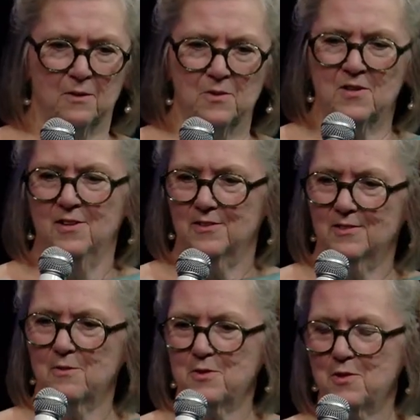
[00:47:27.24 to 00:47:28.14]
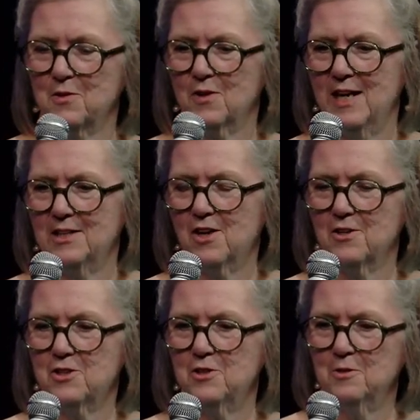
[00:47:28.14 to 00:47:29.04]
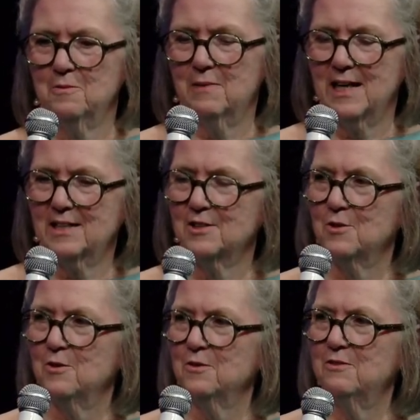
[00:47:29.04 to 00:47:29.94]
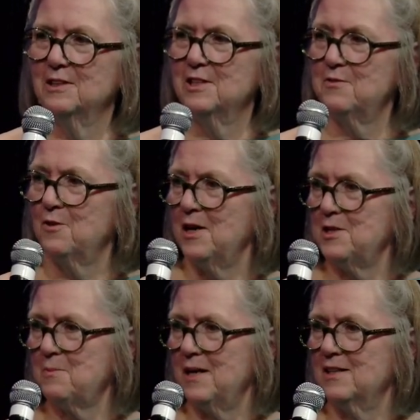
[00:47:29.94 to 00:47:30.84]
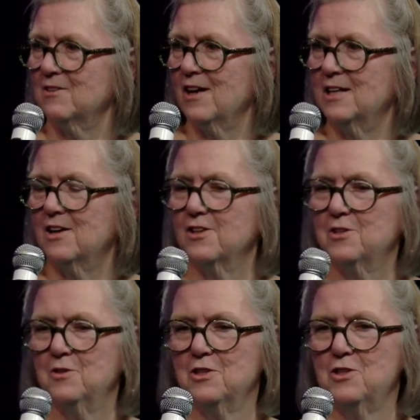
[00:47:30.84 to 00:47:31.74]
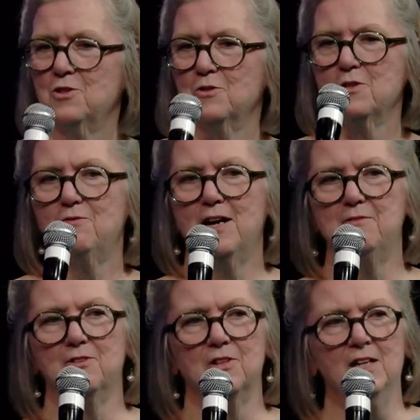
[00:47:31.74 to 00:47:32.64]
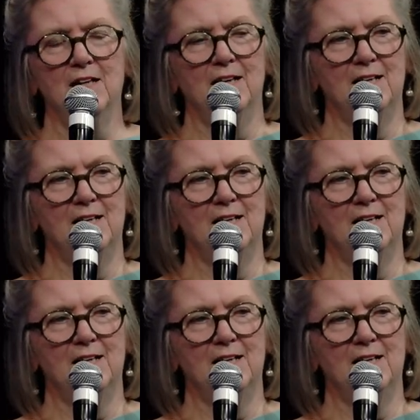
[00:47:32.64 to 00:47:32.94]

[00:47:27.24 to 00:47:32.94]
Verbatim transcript: There was a great cartoon back in the old Village Voice by the great cartoonist Jules Pfeiffer,